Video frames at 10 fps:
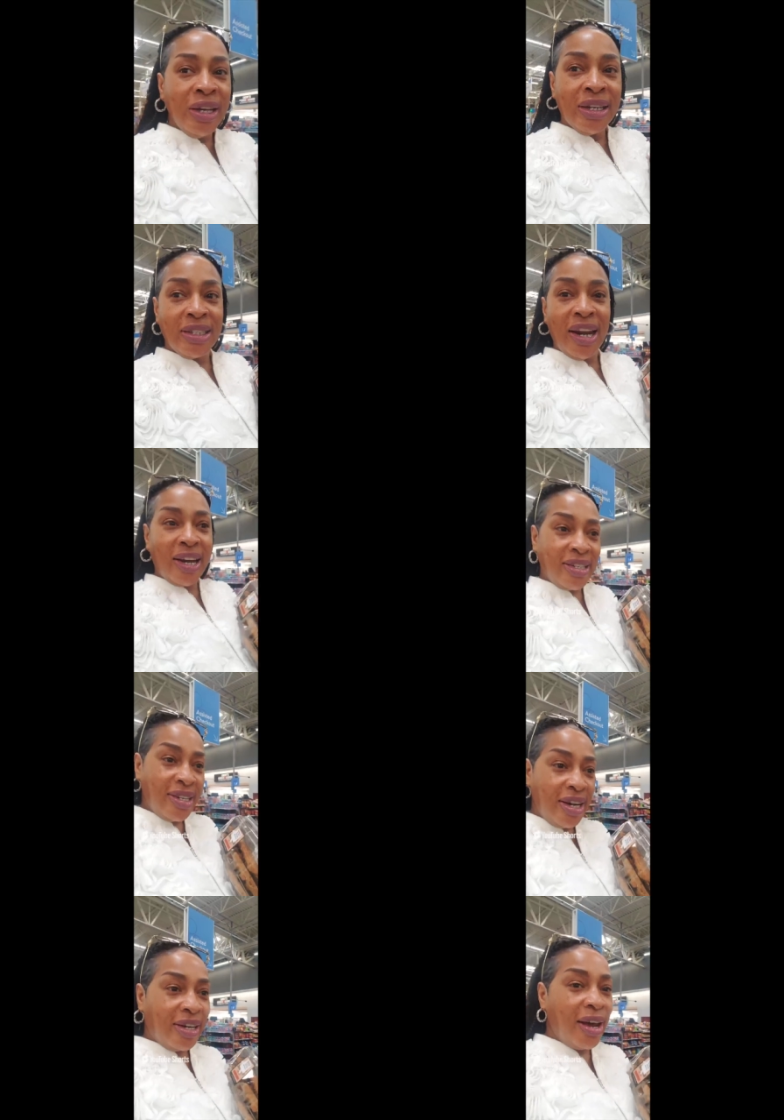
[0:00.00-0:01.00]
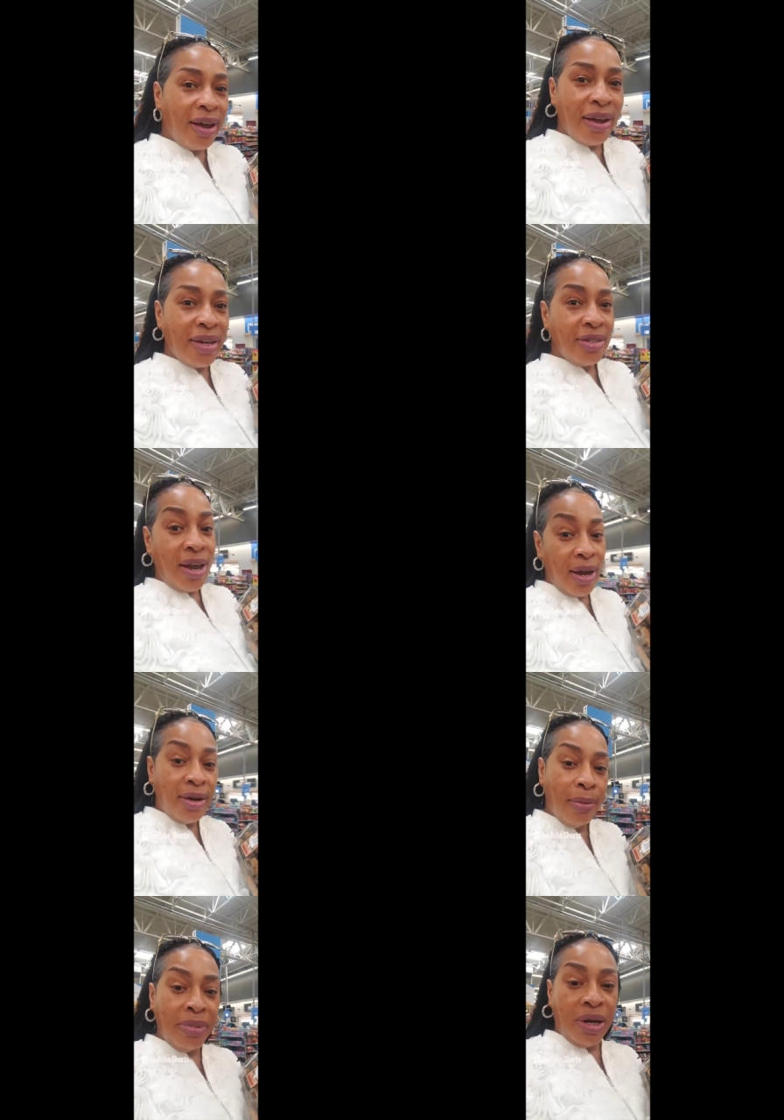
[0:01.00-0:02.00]
Because like I said, guys, I
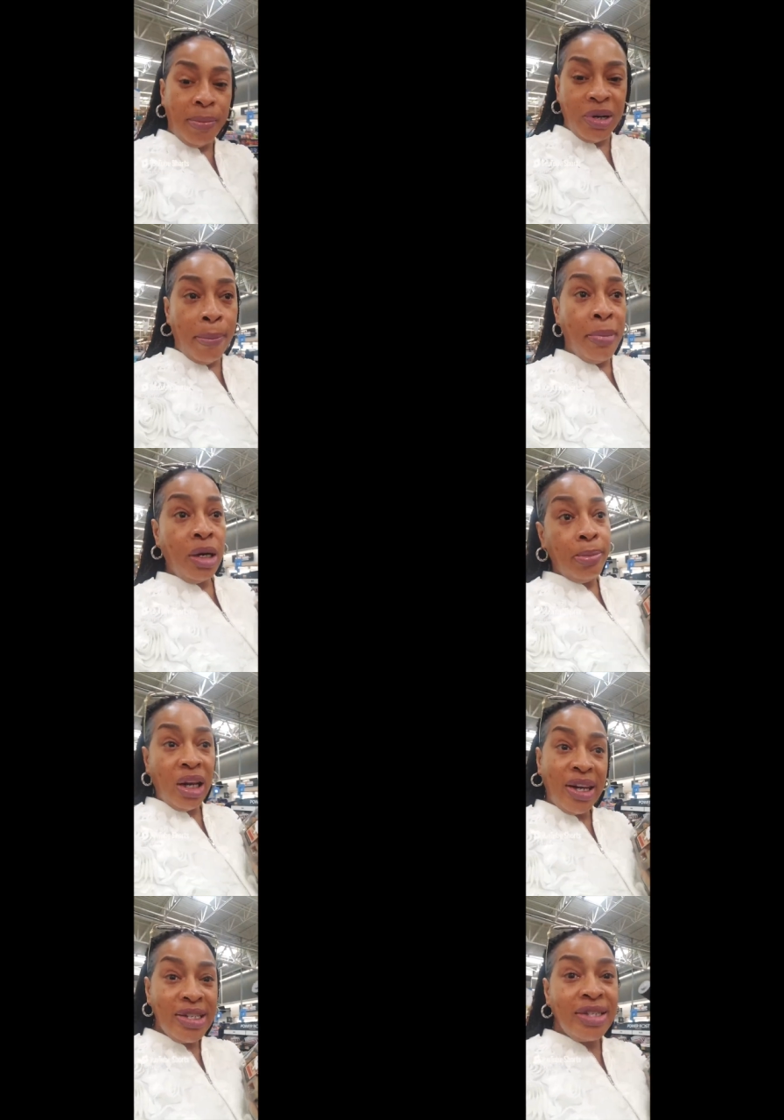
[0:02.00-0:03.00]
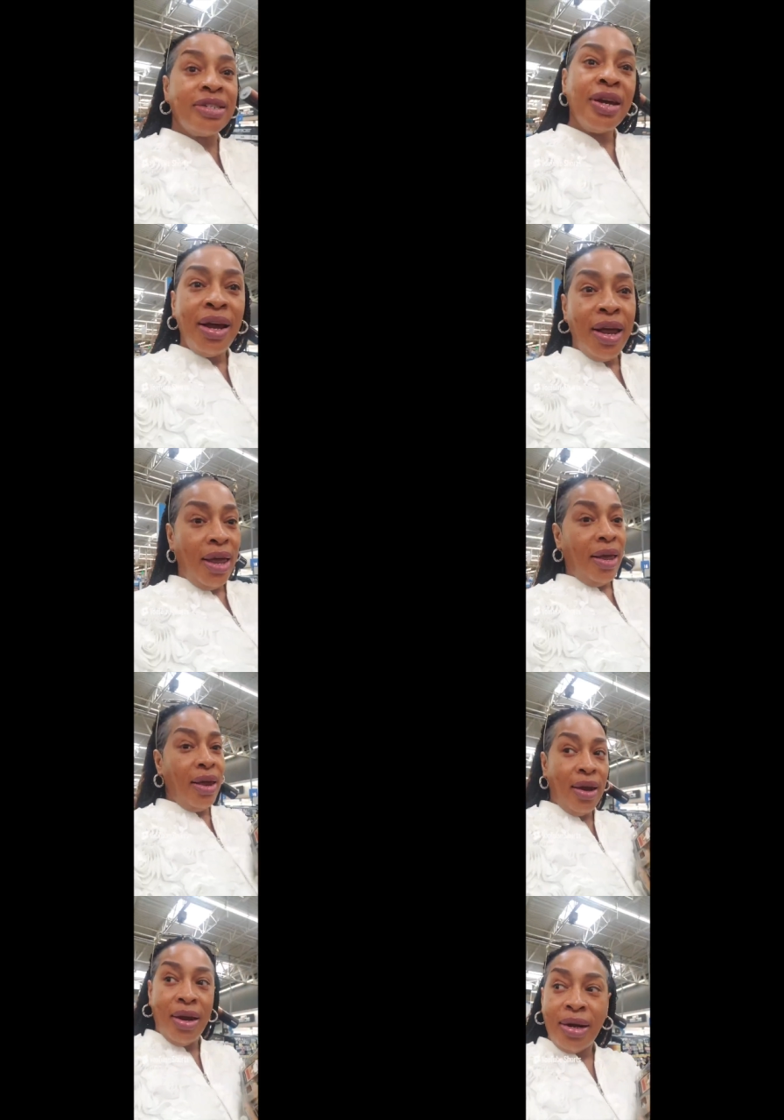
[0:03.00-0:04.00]
am becoming a minimalist
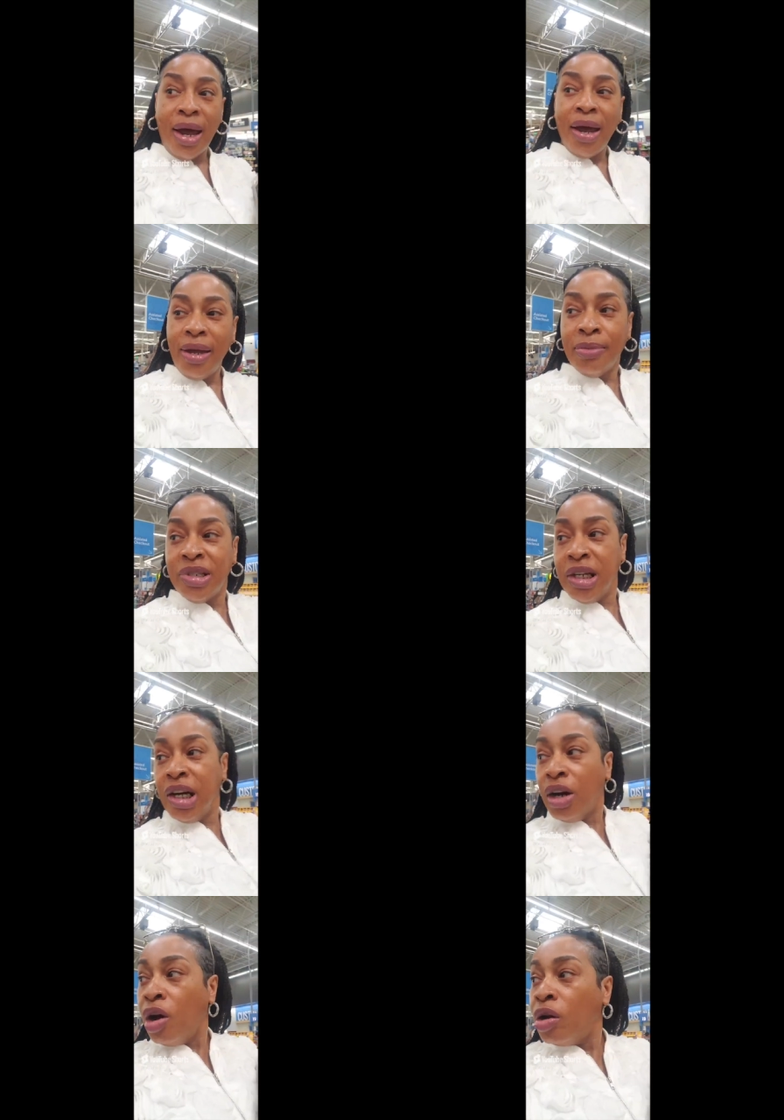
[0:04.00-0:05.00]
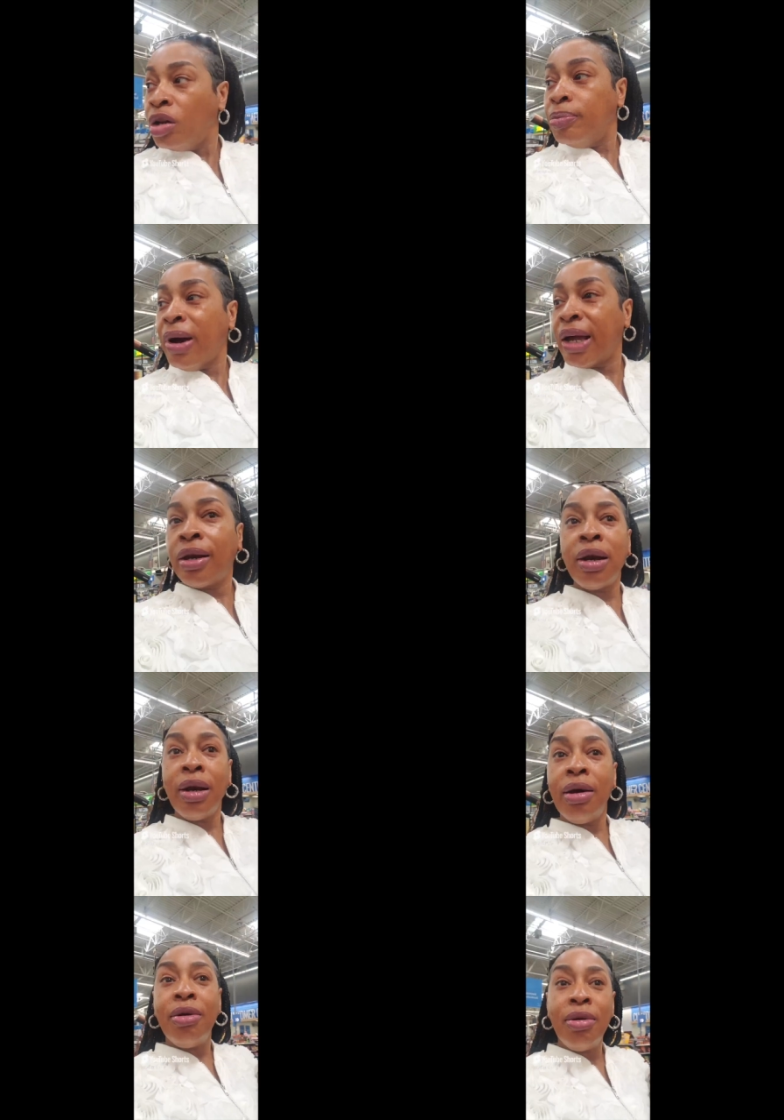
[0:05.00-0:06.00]
and I am seeing all of my
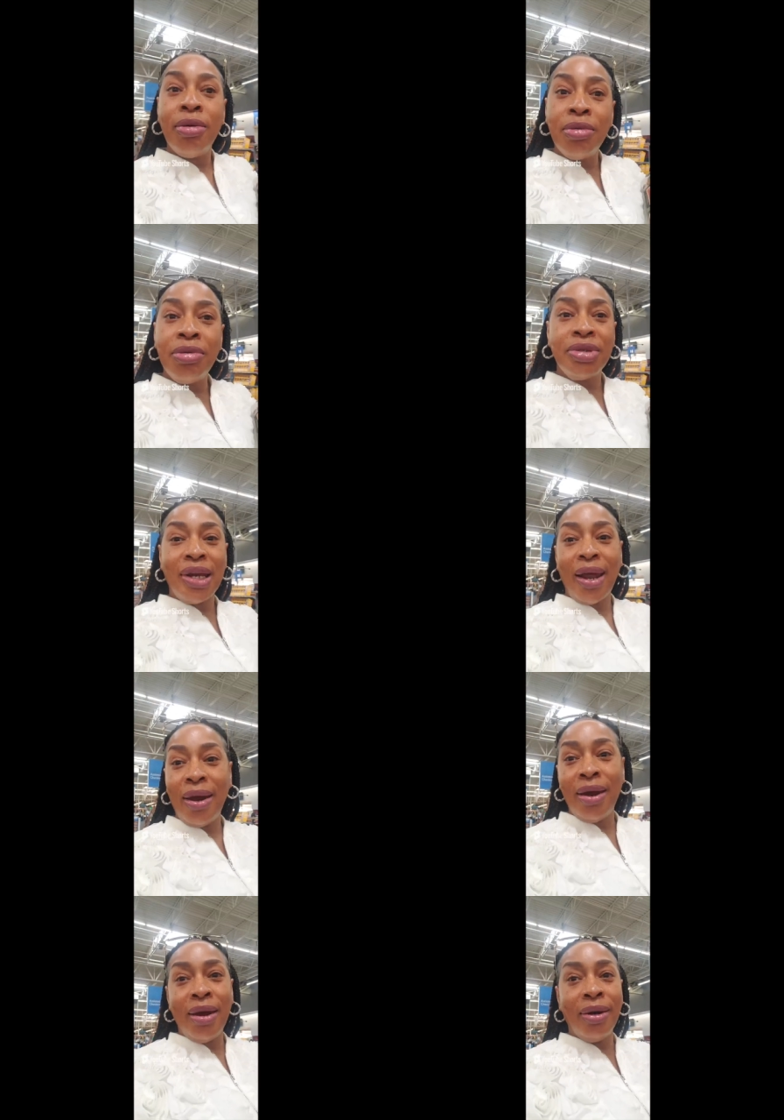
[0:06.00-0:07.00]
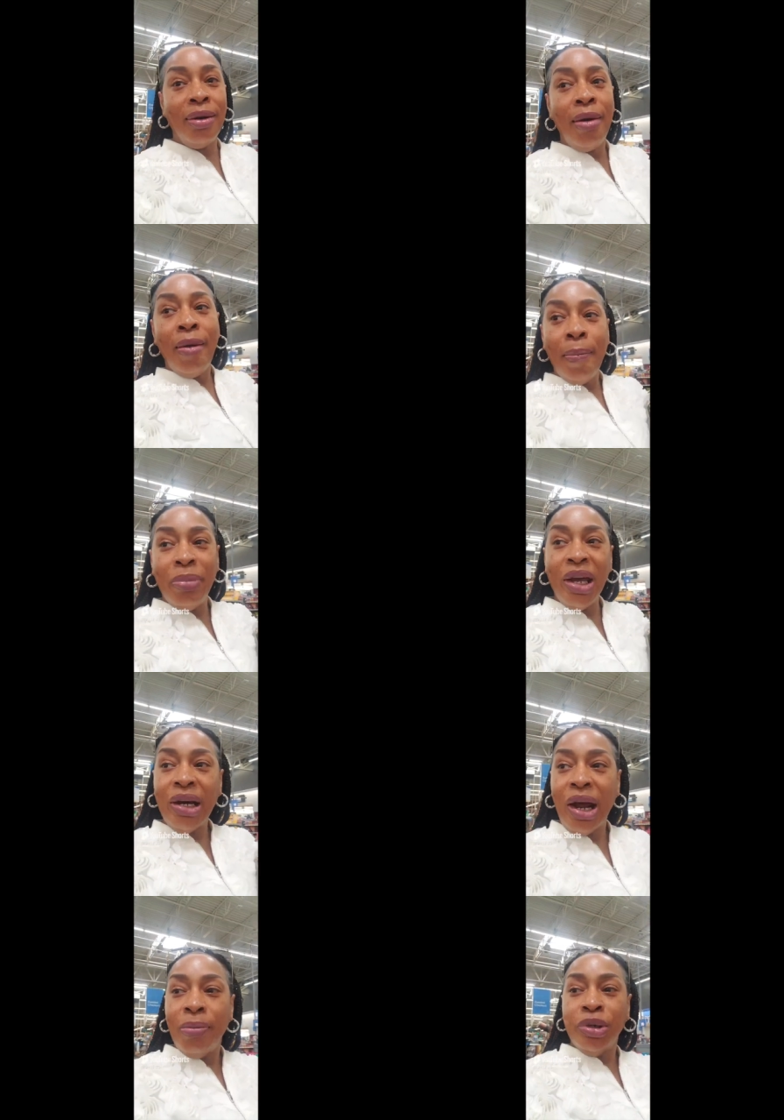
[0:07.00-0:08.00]
clothes and
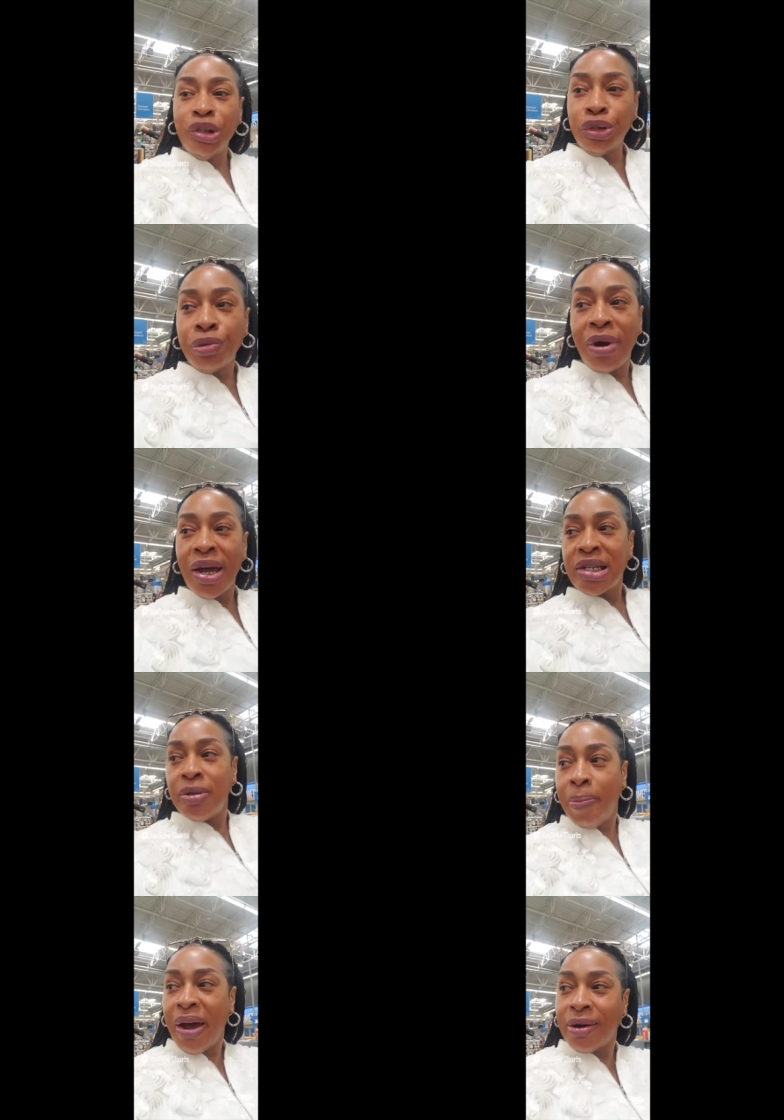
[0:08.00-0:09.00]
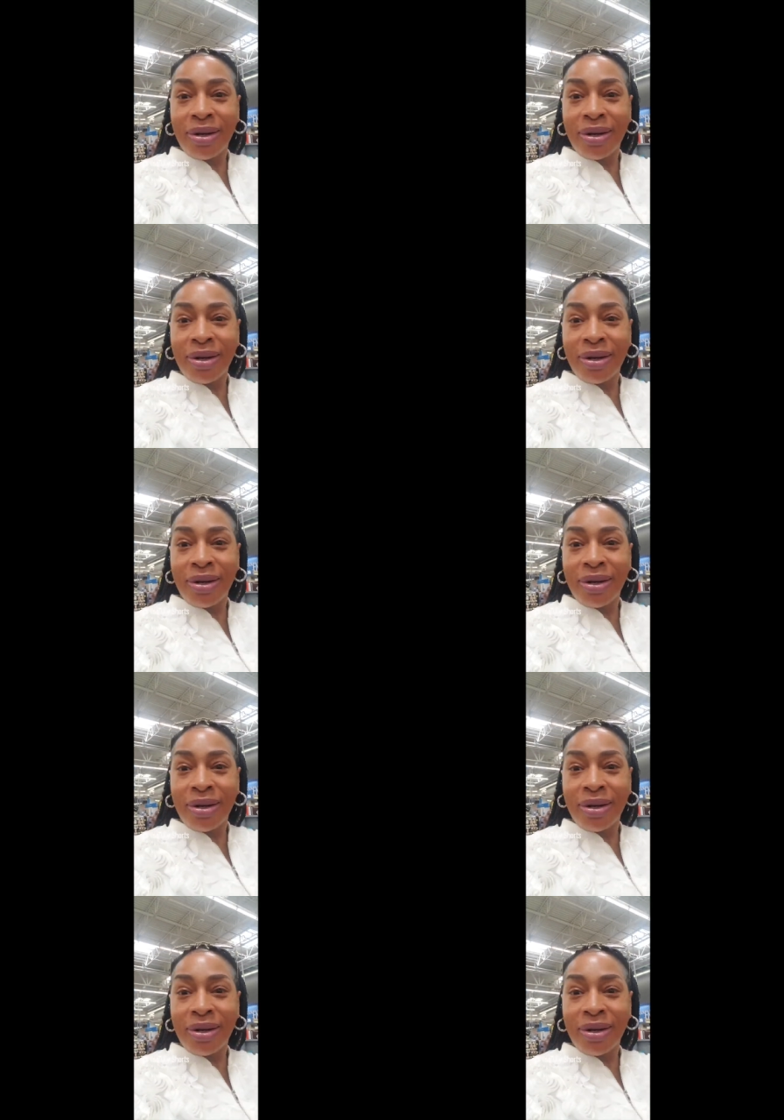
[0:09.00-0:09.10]
being able to dress better.